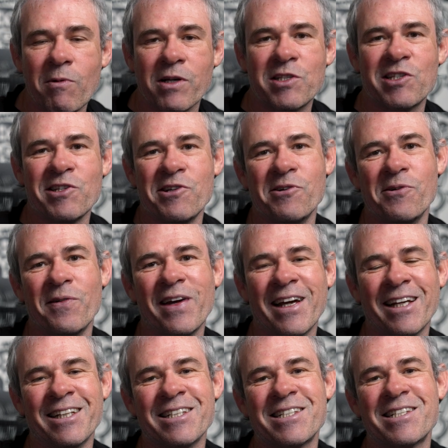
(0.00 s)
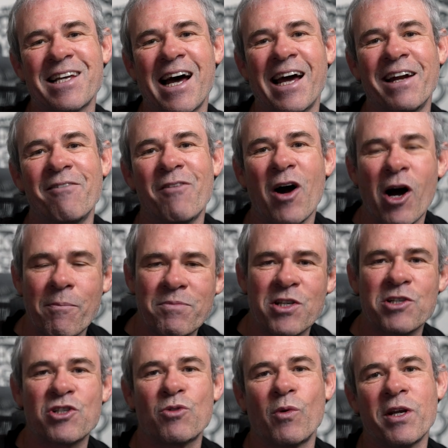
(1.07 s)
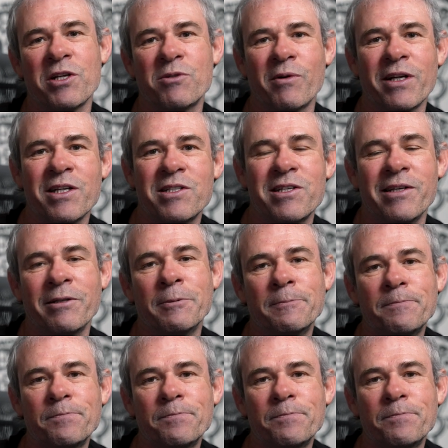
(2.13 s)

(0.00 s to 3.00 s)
what's new inside of Optics 2022.